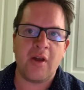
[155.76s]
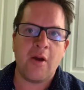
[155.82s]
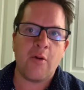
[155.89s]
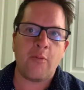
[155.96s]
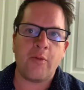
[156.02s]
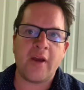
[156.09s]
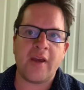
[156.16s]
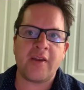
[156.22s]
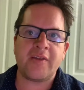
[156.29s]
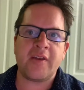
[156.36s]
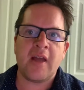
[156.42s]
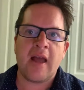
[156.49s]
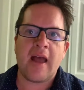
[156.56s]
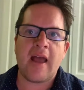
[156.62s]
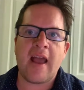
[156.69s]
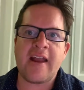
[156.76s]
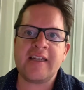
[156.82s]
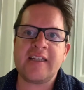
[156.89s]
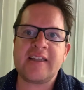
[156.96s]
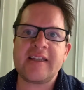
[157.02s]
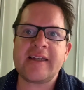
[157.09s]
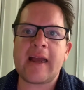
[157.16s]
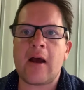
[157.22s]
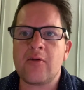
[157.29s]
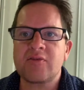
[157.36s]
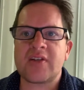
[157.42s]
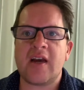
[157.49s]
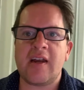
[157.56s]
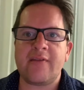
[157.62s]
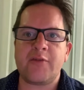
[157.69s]
with anything
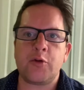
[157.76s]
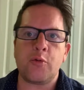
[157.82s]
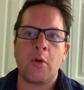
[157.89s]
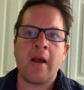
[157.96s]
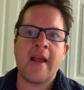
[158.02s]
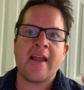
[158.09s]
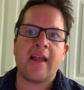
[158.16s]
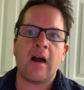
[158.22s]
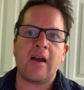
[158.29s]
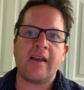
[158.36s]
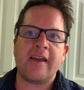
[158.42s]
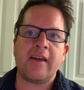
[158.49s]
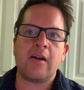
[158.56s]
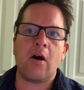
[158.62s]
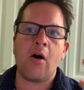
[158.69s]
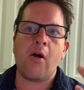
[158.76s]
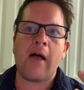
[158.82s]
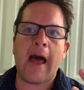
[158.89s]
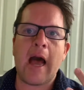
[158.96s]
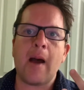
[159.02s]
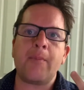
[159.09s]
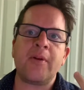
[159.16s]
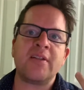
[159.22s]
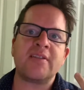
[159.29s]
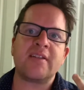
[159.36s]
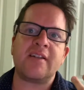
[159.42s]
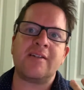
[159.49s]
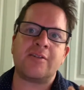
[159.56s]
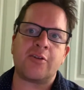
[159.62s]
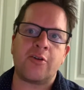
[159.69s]
outside of you. It all happens
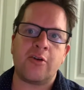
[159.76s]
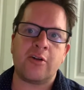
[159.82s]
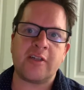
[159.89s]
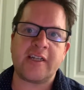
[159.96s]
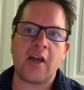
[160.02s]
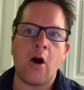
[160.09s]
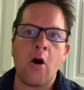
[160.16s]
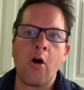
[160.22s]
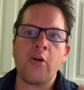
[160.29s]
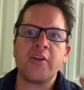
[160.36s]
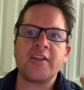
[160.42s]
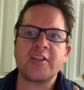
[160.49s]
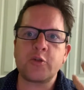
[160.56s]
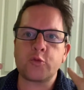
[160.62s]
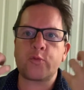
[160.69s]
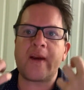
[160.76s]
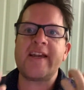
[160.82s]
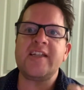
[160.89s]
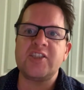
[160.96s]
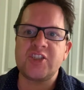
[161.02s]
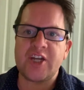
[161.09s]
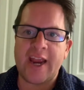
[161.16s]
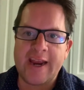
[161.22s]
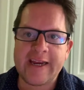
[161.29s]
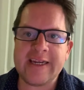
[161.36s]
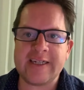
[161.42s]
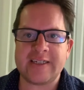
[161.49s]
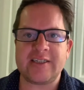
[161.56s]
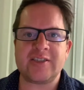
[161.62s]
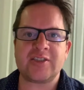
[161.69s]
internally. All this great
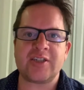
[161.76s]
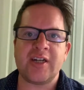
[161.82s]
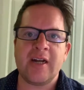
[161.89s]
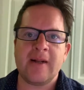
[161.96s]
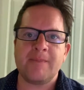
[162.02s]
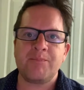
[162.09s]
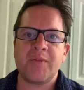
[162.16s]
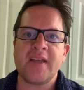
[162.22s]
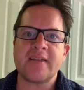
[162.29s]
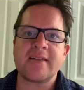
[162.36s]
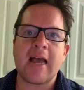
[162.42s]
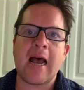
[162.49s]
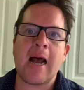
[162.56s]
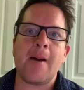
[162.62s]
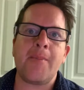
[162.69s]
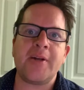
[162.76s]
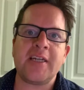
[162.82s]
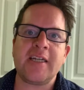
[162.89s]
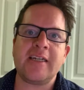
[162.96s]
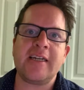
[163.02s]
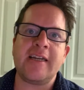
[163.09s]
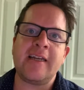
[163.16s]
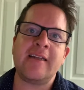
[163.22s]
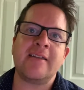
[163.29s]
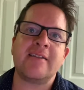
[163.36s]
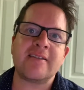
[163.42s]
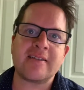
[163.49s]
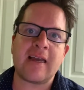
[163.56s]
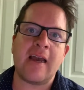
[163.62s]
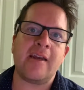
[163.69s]
change is happening
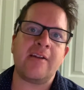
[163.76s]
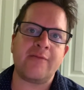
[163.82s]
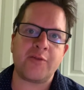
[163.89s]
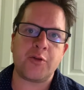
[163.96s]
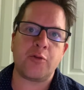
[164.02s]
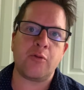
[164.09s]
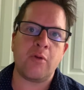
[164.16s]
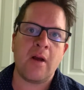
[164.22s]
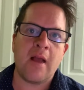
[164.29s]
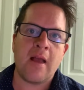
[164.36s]
inside of you.